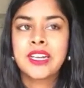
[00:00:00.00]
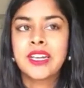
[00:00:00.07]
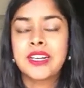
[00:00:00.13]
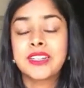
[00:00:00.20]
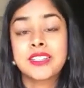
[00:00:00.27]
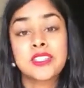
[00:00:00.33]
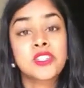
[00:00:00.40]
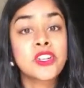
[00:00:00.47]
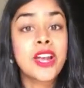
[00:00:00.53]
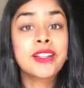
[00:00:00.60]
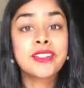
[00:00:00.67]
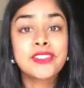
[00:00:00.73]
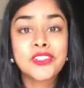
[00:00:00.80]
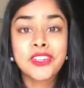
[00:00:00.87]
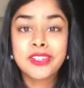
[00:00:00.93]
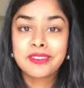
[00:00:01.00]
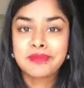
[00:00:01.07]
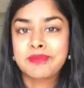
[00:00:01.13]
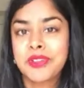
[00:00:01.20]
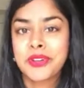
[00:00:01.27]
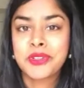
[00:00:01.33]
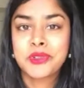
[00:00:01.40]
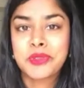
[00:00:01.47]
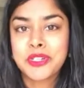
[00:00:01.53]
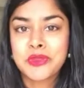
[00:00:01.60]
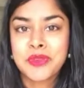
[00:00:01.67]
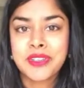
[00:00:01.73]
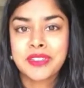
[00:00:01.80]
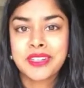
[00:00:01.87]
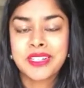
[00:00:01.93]
It's challenging because we're
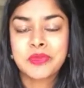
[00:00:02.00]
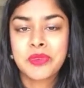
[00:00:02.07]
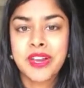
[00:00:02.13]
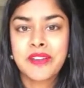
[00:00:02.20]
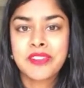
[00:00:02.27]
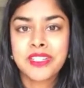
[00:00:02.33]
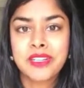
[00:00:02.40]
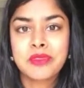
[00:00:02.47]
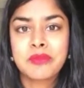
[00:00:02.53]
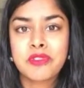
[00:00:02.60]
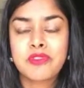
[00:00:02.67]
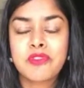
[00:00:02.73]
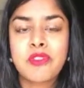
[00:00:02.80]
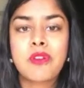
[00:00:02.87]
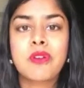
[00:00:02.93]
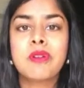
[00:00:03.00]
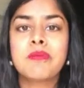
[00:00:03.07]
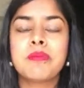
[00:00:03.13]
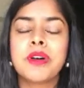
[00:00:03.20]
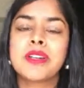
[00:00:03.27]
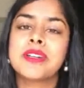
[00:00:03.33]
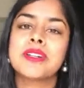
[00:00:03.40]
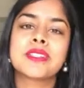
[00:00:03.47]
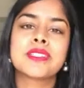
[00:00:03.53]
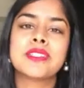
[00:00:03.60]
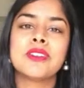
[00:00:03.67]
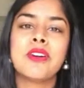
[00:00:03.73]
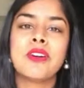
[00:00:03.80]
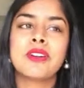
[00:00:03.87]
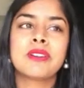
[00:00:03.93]
doing things we haven't done before, but it's
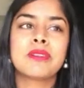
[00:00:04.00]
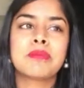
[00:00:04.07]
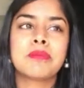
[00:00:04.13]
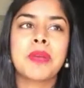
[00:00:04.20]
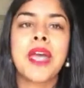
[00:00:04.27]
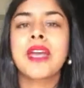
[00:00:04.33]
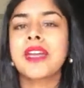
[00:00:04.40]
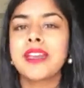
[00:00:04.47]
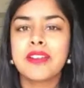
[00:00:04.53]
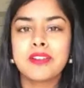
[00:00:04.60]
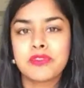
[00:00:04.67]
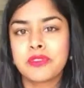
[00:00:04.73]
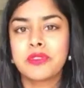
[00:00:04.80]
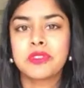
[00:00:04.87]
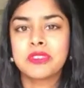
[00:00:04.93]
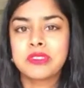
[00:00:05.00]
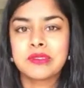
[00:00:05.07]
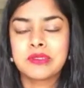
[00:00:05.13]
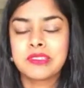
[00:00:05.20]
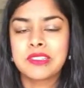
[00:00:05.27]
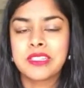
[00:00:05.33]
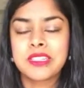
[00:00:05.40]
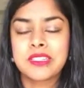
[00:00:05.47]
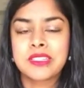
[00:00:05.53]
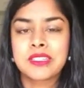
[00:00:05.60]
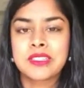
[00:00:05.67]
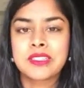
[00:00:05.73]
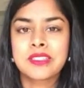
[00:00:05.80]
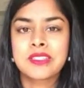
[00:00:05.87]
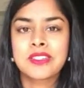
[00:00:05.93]
not painful.
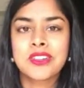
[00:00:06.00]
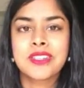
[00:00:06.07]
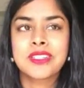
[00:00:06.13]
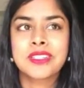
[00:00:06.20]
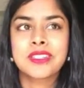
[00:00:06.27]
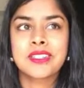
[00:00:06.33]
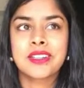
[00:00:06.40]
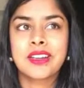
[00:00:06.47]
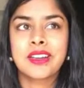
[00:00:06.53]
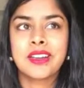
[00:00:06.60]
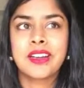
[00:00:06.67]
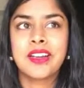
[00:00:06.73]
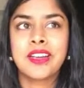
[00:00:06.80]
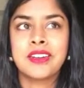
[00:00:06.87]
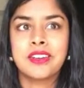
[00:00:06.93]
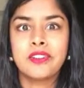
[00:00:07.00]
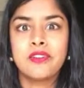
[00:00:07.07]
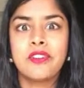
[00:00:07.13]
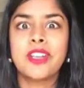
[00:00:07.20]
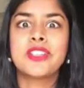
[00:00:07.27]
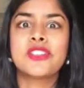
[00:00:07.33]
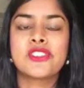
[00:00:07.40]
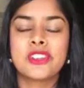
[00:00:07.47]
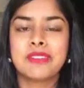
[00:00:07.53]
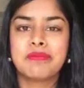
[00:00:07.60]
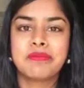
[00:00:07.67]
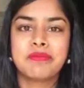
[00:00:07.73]
It's just an adventure.